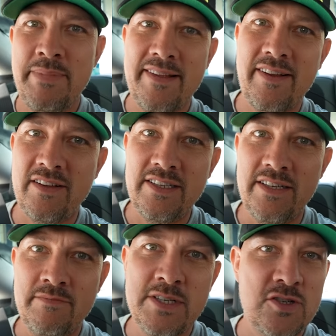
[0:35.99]

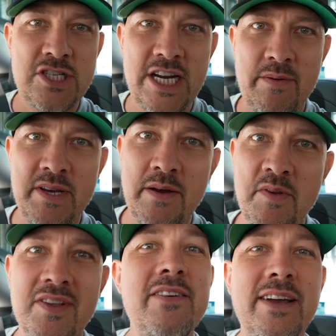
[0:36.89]
basically Mr. JWW
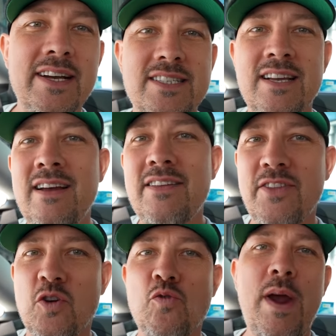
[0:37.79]
is giving us
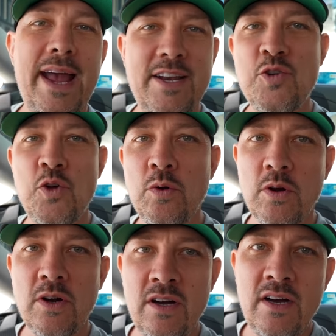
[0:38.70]
the grand
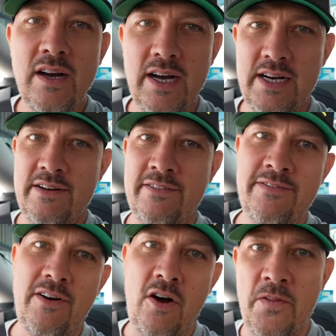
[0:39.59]
tour
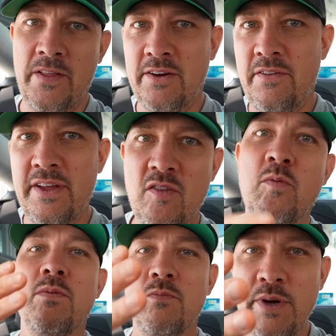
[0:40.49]
of all the little things
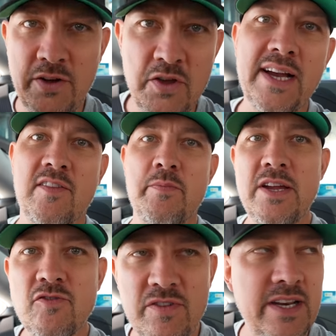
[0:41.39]
we know you guys will be
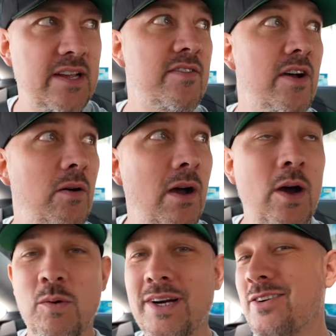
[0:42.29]
interested in. So
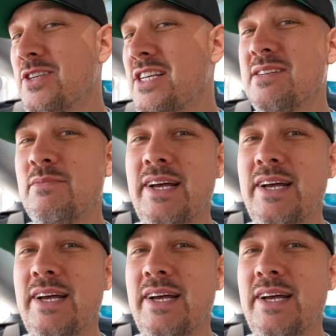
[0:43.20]
we're going to go see some